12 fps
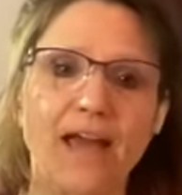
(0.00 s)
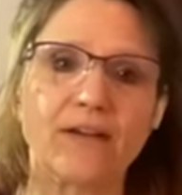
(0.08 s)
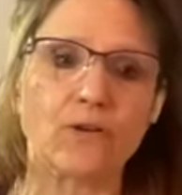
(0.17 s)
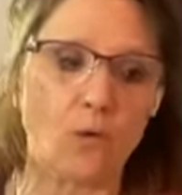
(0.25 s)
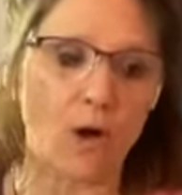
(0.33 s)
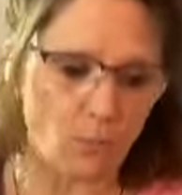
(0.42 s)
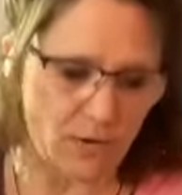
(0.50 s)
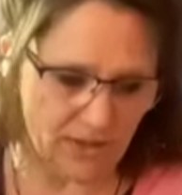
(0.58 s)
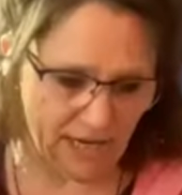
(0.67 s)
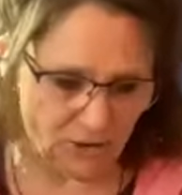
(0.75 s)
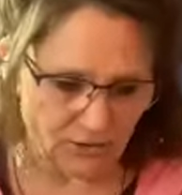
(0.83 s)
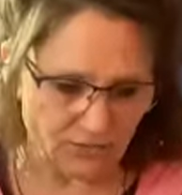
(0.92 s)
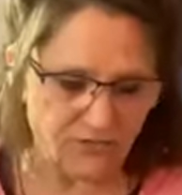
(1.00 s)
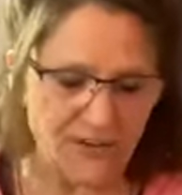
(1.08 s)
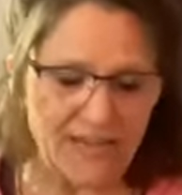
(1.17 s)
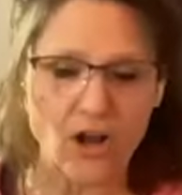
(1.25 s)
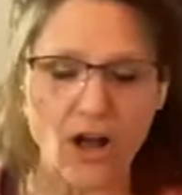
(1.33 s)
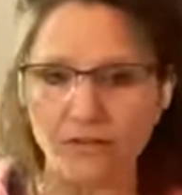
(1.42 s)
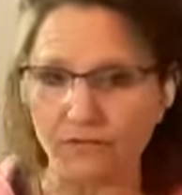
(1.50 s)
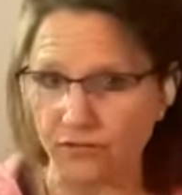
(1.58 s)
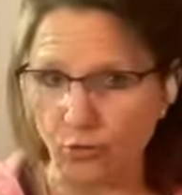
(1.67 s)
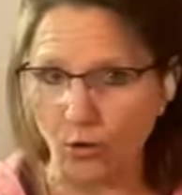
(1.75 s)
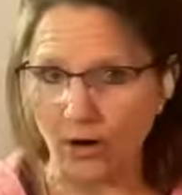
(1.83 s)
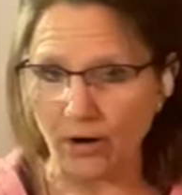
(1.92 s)
and I would like your feet on the
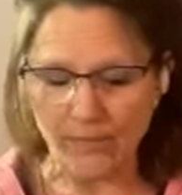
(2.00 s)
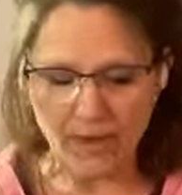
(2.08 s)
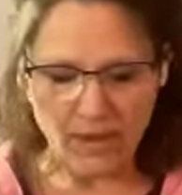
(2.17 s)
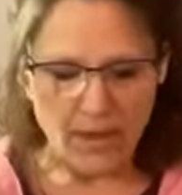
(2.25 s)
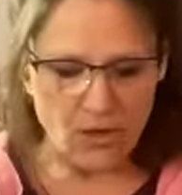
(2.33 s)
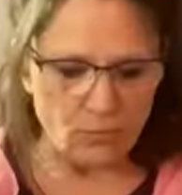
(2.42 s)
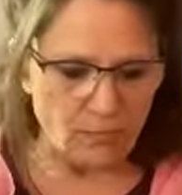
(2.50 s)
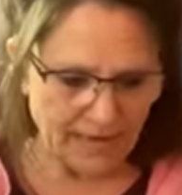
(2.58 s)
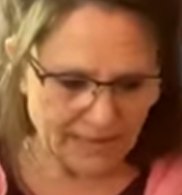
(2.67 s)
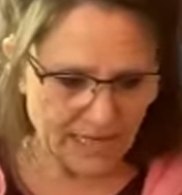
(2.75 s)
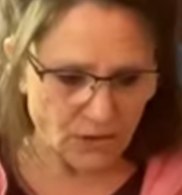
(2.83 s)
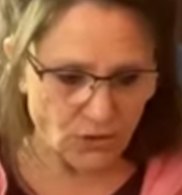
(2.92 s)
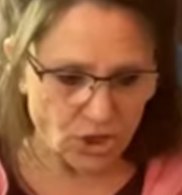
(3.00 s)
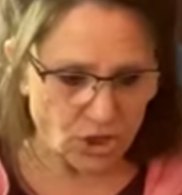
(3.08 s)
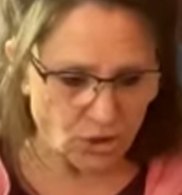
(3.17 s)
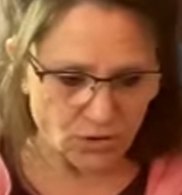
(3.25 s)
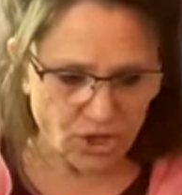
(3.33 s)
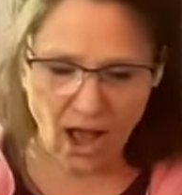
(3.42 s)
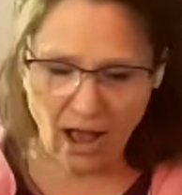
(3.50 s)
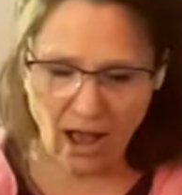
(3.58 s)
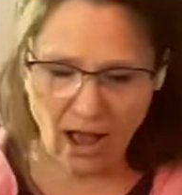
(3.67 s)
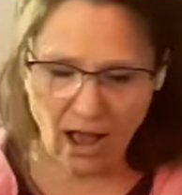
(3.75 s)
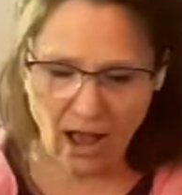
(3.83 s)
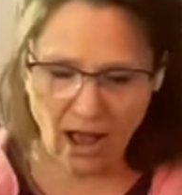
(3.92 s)
floor. You might take your shoes off.